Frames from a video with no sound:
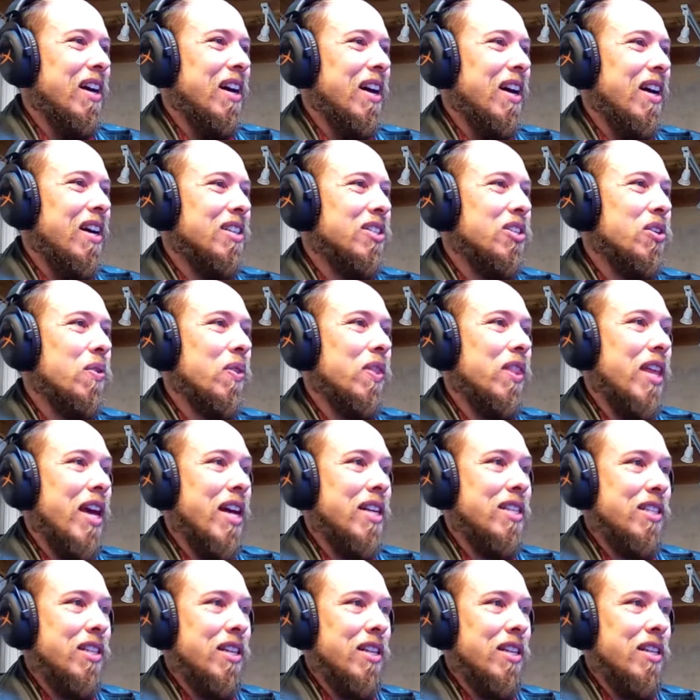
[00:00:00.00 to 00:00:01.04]
So
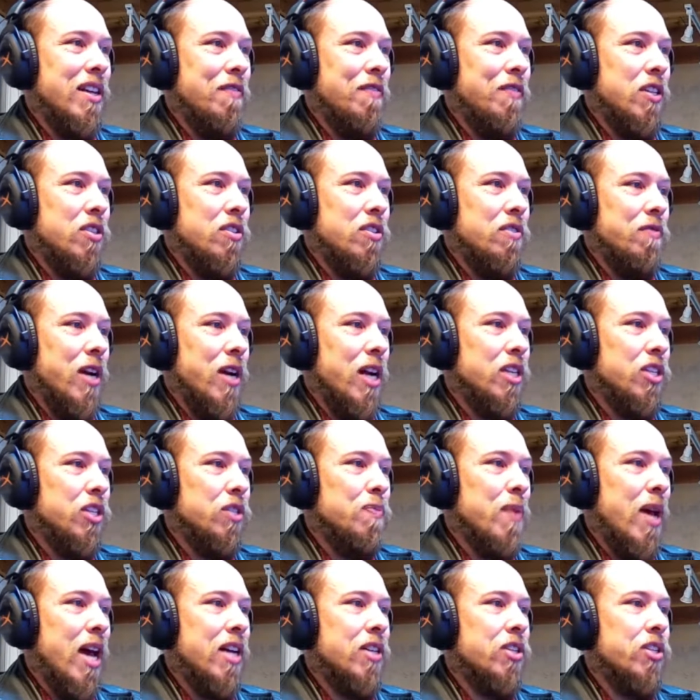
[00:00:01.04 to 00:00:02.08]
that's the definition for edges
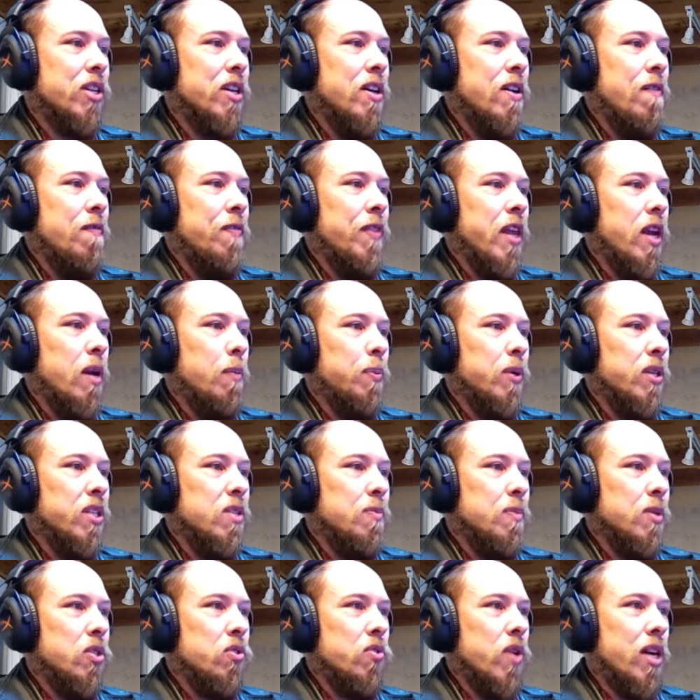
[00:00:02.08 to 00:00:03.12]
match. Then it prints some
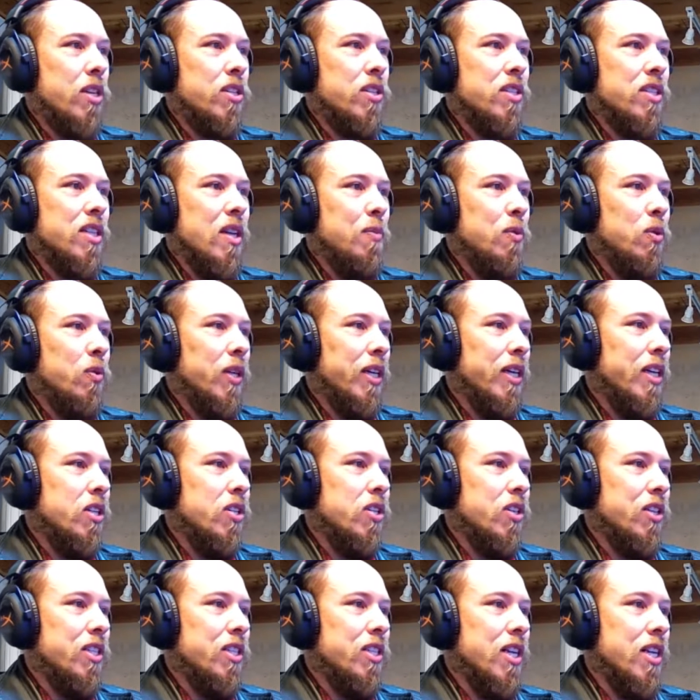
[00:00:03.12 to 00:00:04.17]
instructions. I'm doing
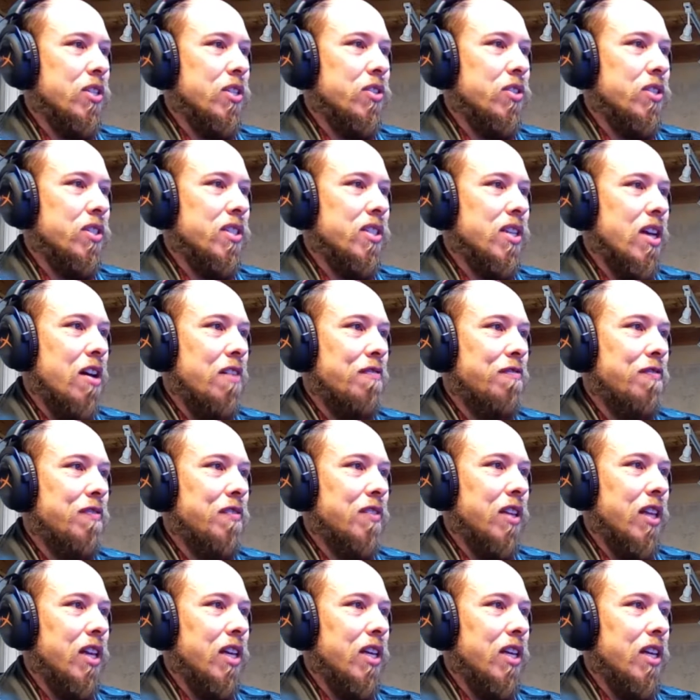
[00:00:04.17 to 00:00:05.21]
initialization stuff
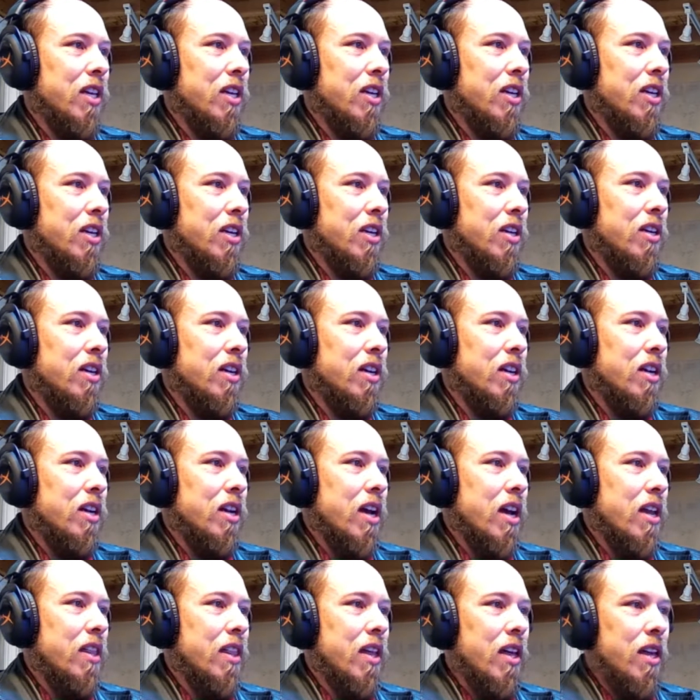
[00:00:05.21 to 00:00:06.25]
like here,
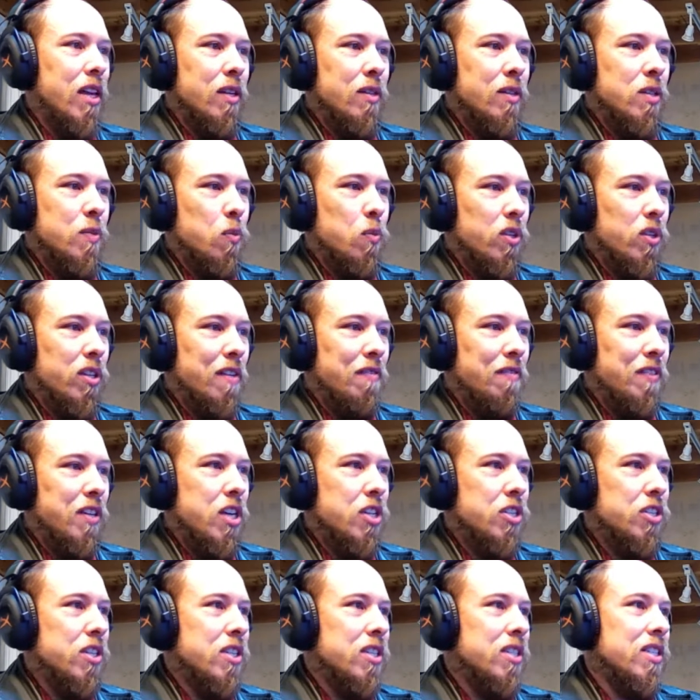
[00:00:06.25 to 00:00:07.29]
and then some more
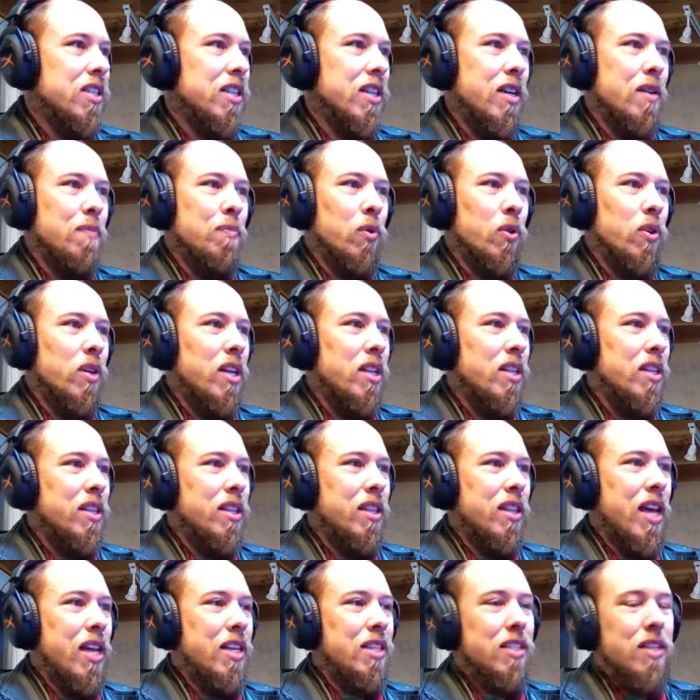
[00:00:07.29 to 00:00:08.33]
definitions, and then more. And
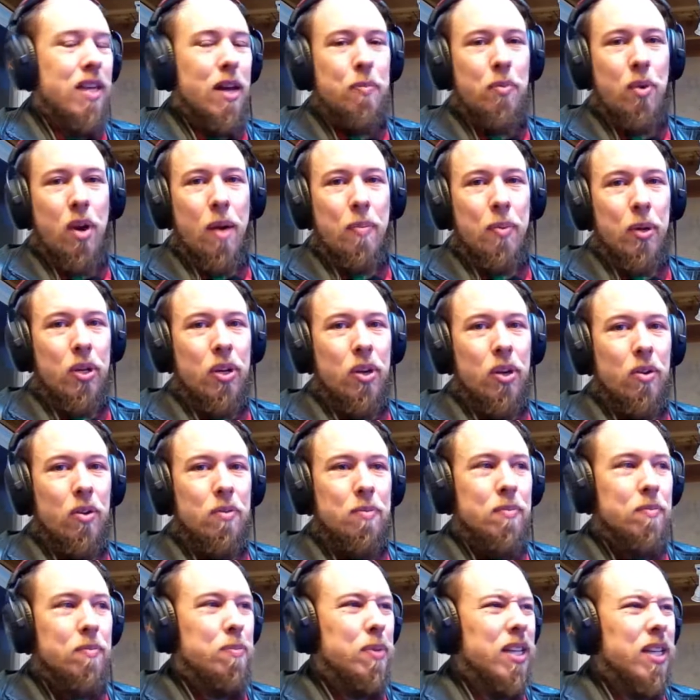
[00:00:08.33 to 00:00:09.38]
that's not proper code,
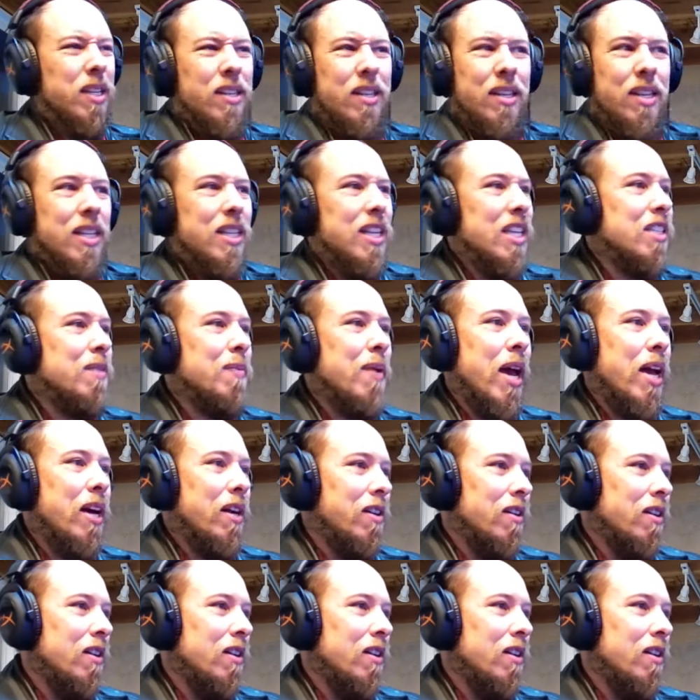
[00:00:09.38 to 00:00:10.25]
but it doesn't matter.